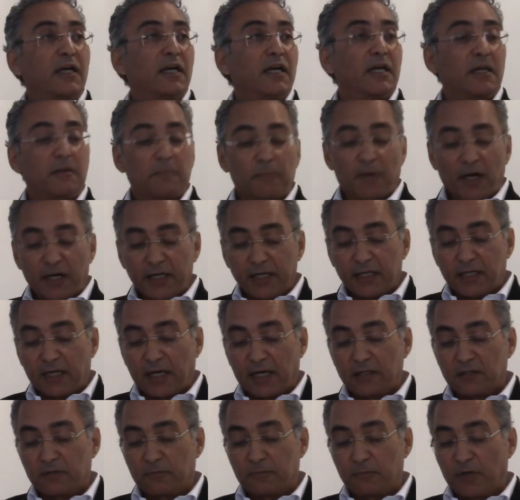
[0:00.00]
In my
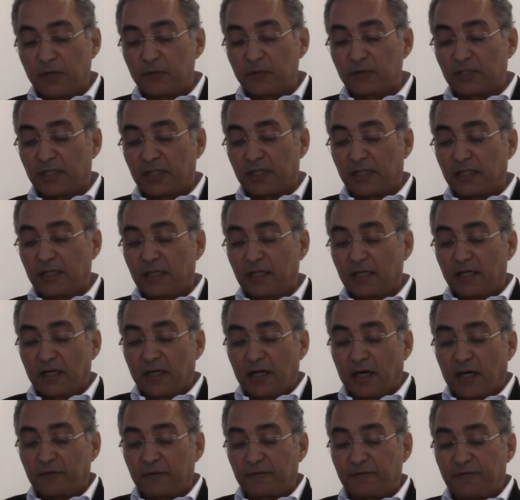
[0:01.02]
case, mostly,
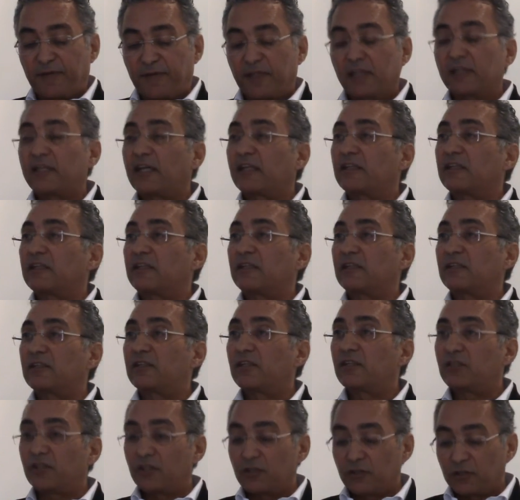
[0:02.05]
I feel that the
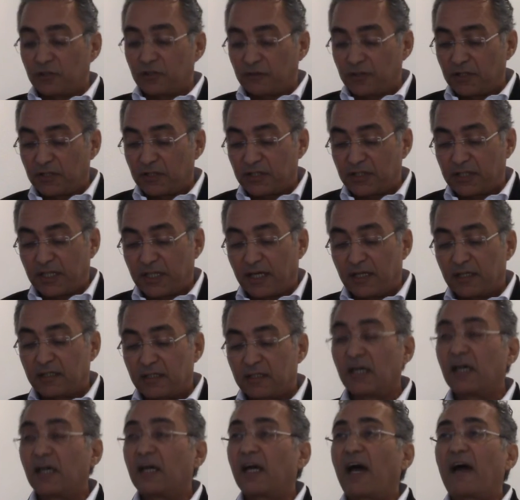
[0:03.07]
decisions of the
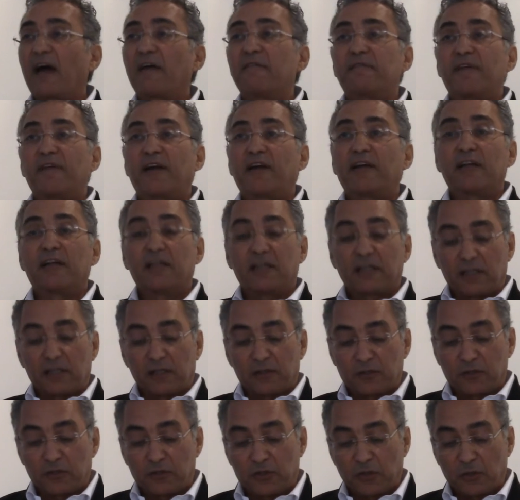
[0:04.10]
state have very little
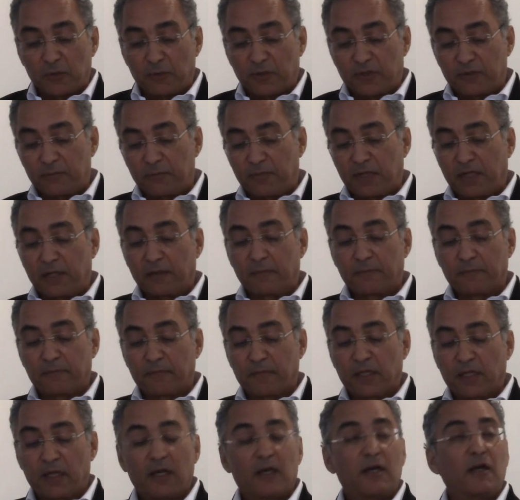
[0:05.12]
to do with me.
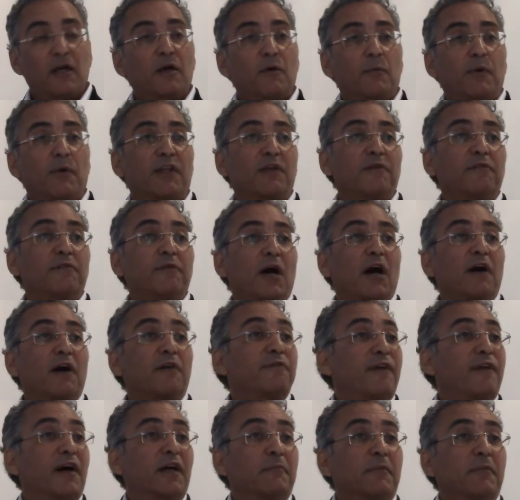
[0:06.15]
Whether I
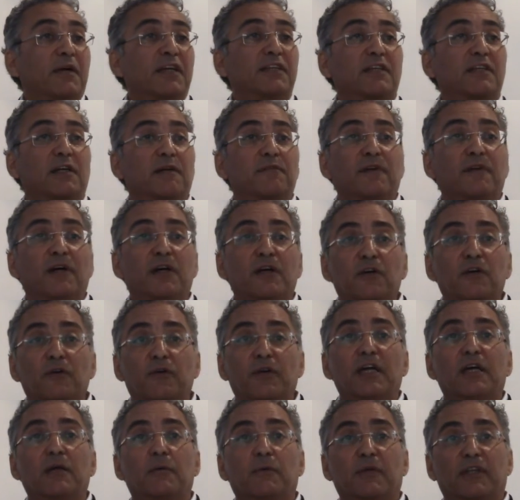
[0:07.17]
find myself
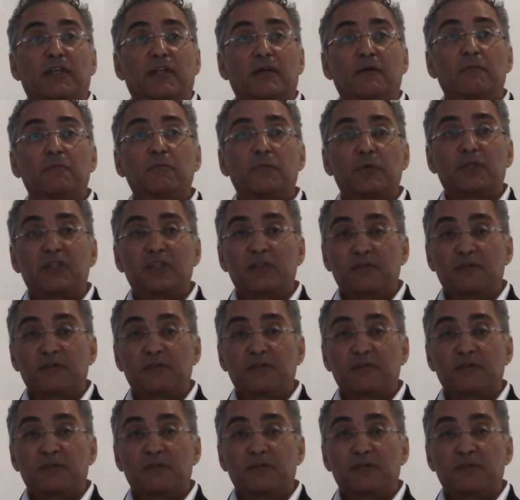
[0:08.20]
agreeing with them, which